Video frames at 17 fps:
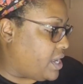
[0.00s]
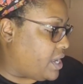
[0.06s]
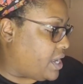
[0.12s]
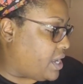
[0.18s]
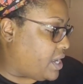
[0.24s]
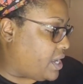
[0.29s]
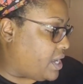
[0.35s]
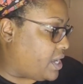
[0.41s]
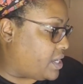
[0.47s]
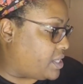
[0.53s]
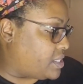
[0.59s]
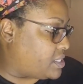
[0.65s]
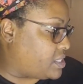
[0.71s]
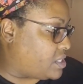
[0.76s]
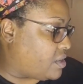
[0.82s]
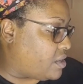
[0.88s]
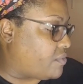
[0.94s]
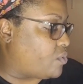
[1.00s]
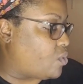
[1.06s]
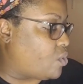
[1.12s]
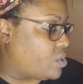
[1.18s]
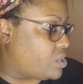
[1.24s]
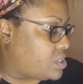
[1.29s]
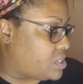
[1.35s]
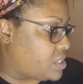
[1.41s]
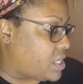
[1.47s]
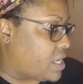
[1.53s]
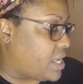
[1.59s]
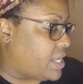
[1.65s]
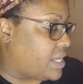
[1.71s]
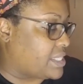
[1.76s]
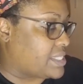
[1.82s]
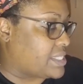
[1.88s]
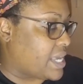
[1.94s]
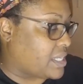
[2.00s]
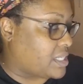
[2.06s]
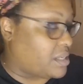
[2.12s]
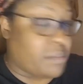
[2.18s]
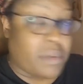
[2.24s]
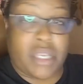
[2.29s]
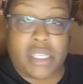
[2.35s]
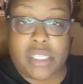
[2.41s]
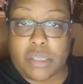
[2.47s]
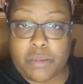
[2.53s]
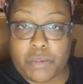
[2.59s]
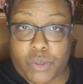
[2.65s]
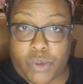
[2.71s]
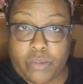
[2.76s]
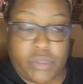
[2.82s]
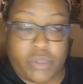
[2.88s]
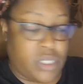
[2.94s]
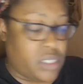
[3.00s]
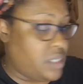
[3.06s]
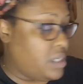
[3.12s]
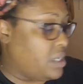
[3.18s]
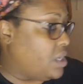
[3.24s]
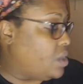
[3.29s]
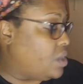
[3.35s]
And of course, an Xactimate subscription,